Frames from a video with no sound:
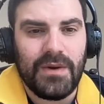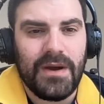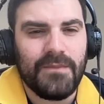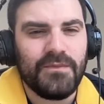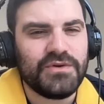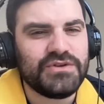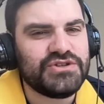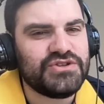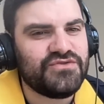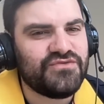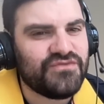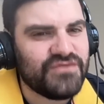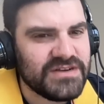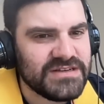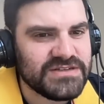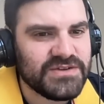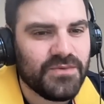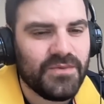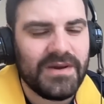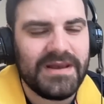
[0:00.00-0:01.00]
And would you
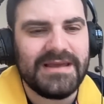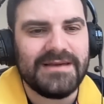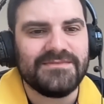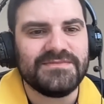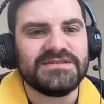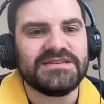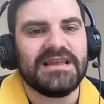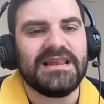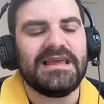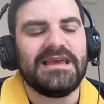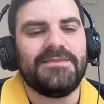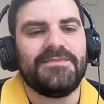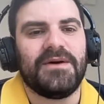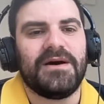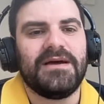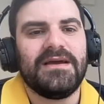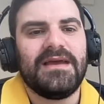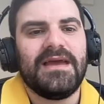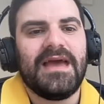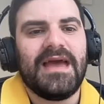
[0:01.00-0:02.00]
risk William
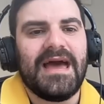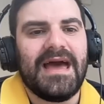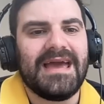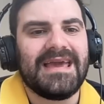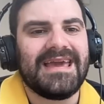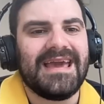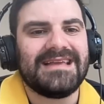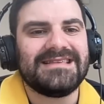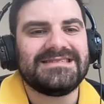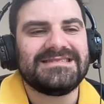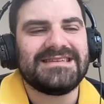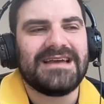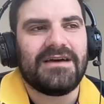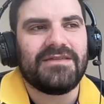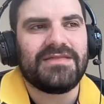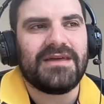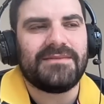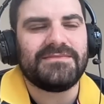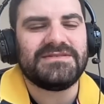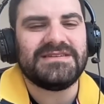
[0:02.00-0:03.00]
Saliba against
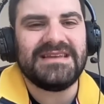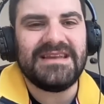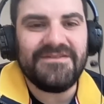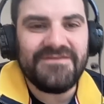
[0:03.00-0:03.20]
Southampton?